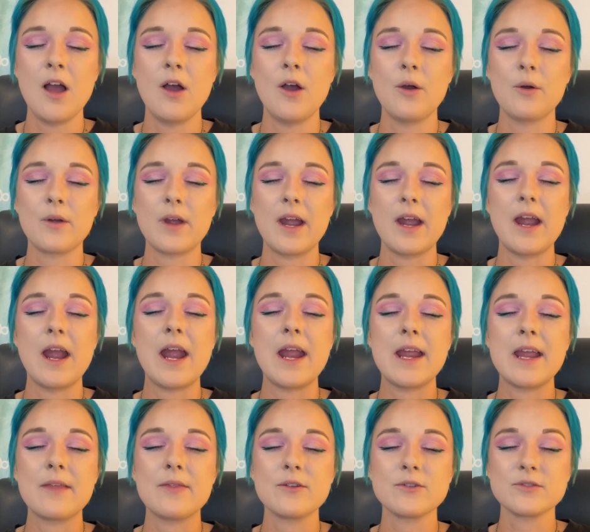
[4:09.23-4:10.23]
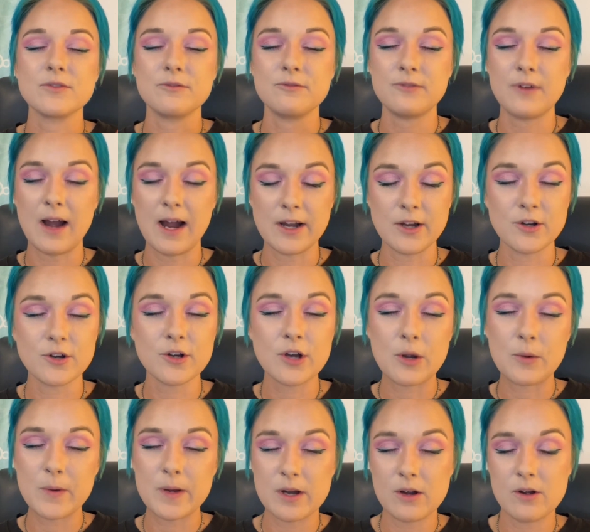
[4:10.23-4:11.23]
Okay, and there's a fire
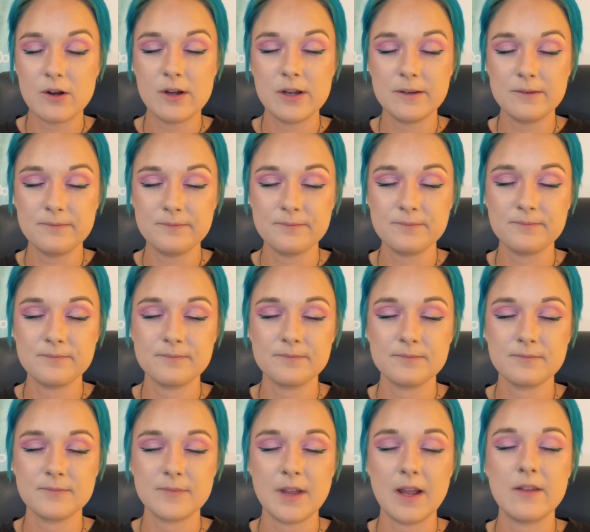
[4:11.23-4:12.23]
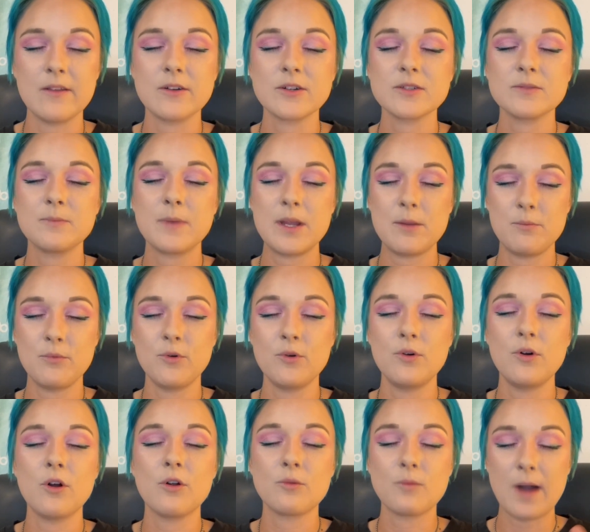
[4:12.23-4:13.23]
going on, and there's
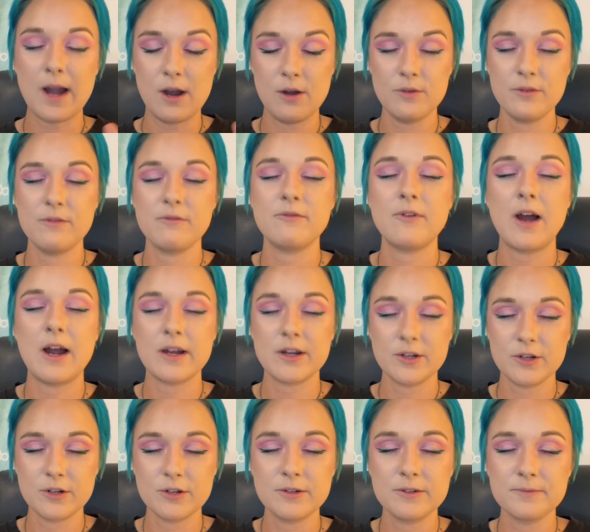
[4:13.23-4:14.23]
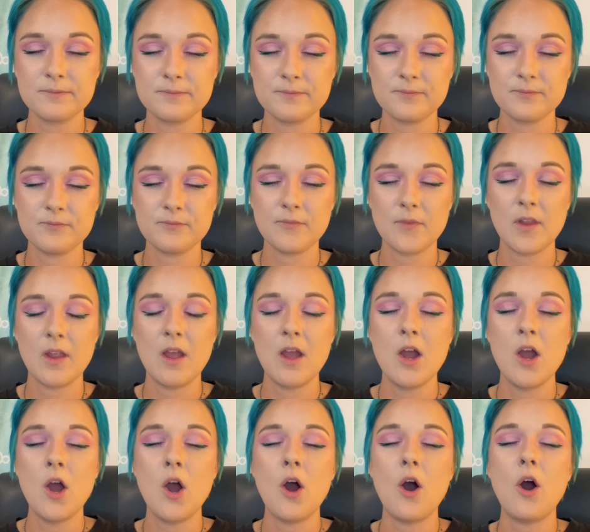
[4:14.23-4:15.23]
people around the fire.
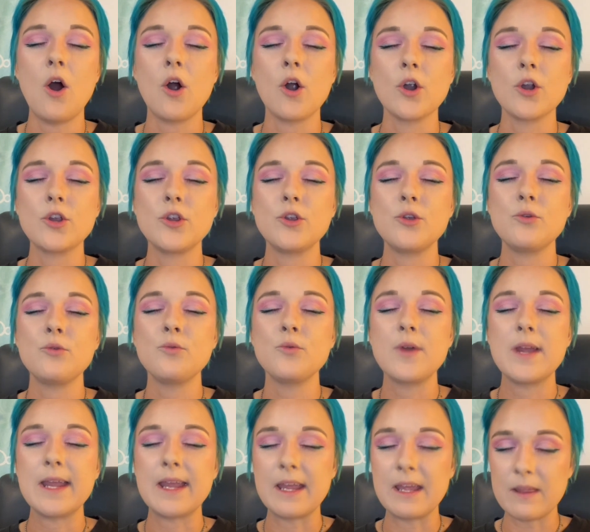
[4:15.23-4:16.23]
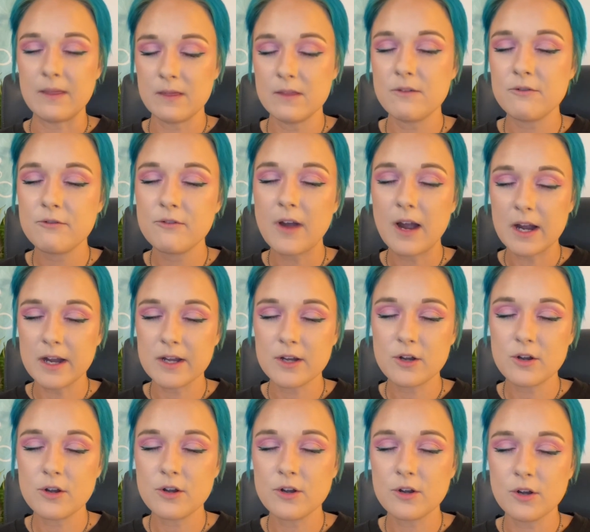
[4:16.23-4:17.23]
Are you in the
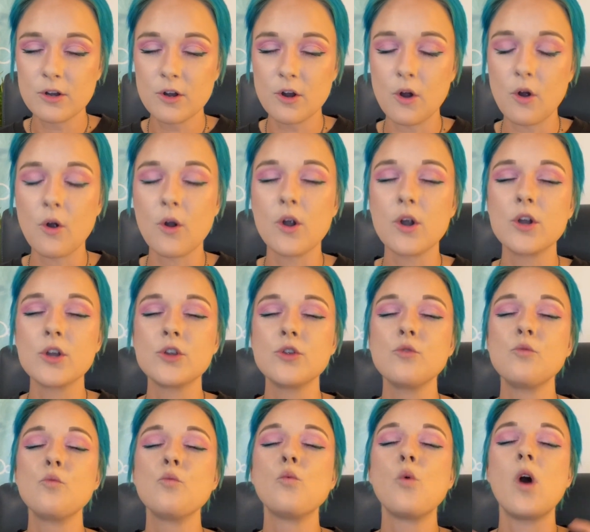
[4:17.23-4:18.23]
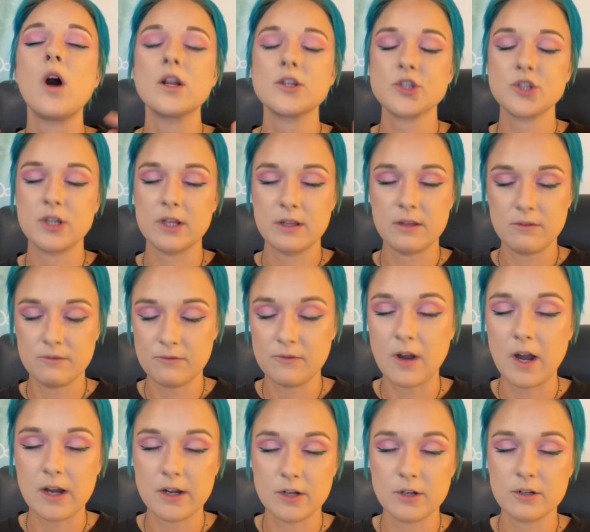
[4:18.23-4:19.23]
fire, or are you watching the
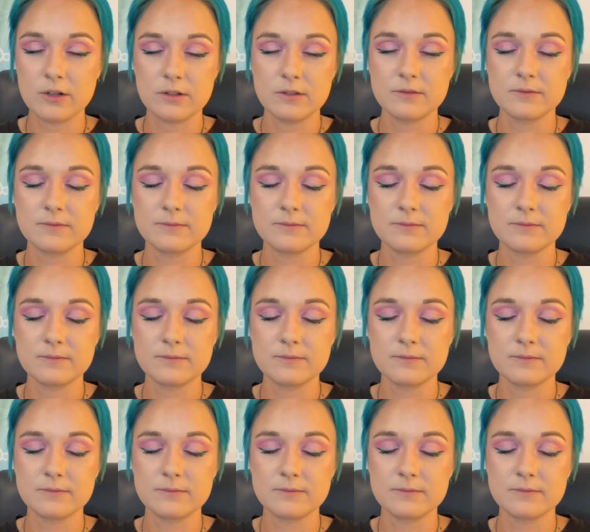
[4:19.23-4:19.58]
fire?